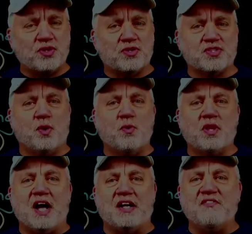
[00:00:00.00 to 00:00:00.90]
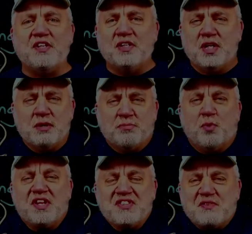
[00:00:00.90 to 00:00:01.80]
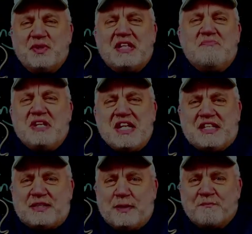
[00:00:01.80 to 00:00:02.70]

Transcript: there's a whole lot of it? But what does that really mean?